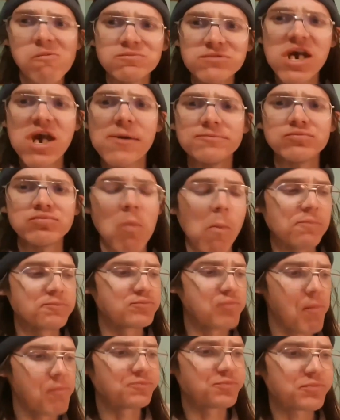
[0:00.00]
Man.
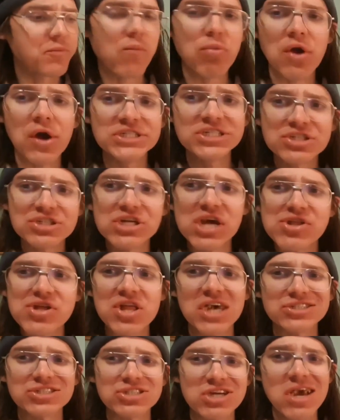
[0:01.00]
There's
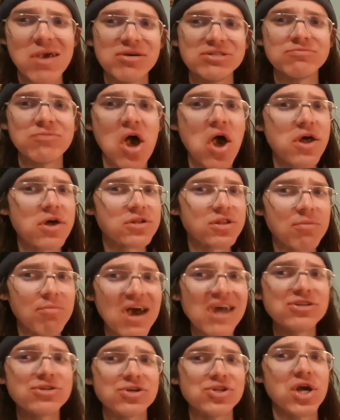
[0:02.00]
nothing like slamming the
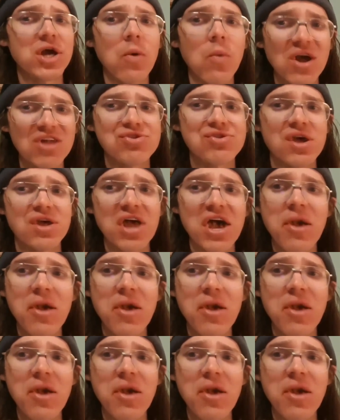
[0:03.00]
bonzos on a Wednesday